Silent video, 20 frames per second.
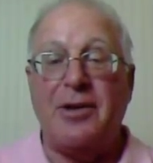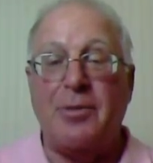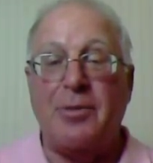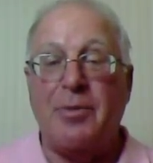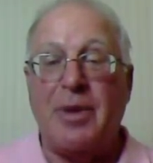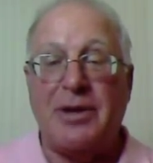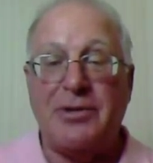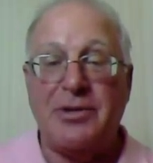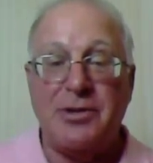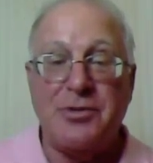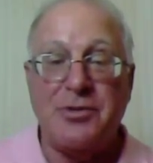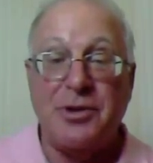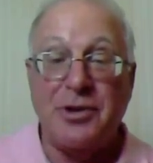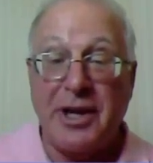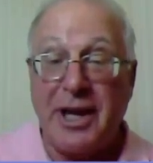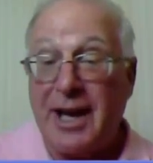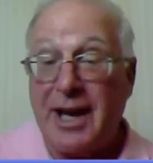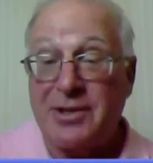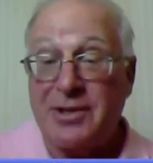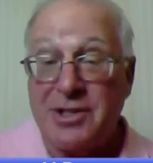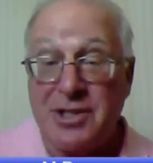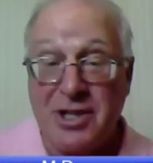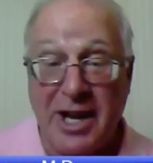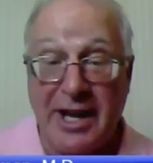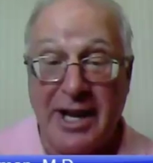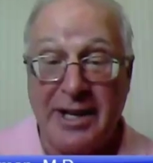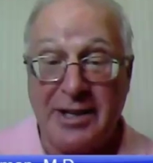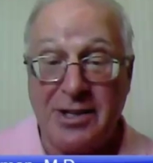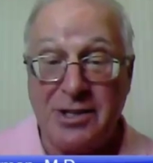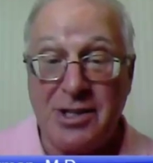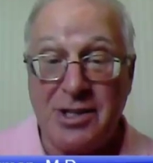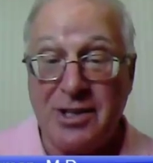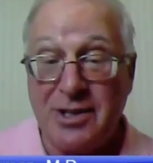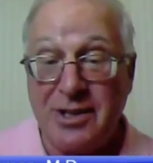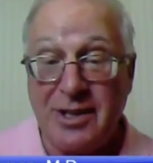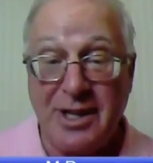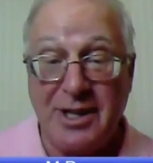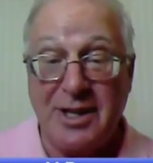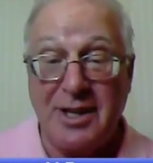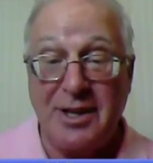and the message really hasn't
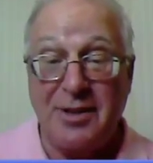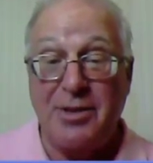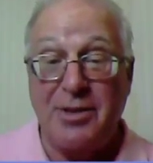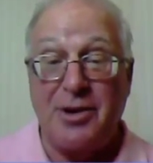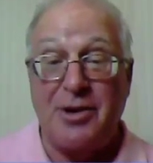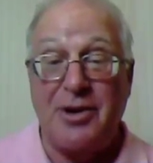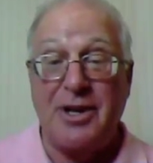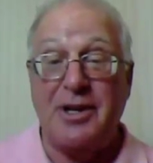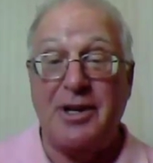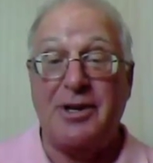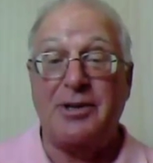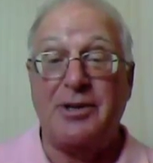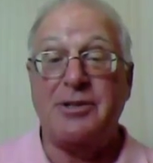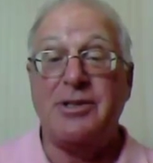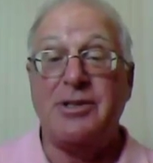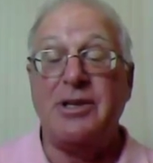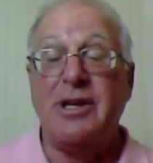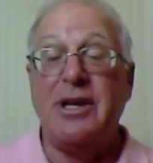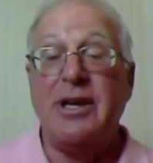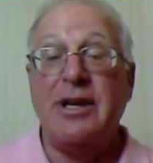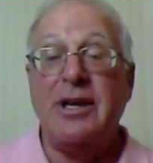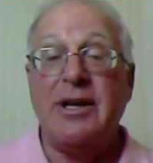changed in 30 years.